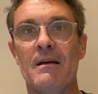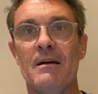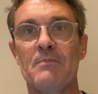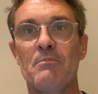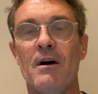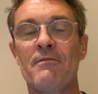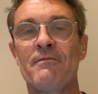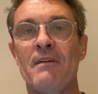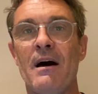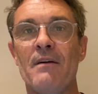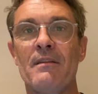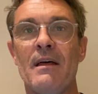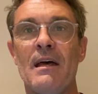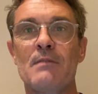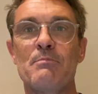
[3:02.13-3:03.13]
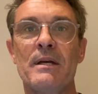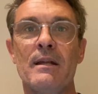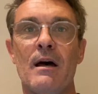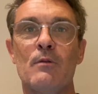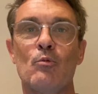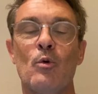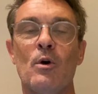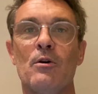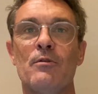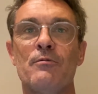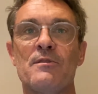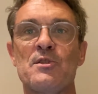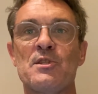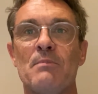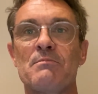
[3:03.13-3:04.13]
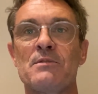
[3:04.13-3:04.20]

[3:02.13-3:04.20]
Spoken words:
My father had been unwell for some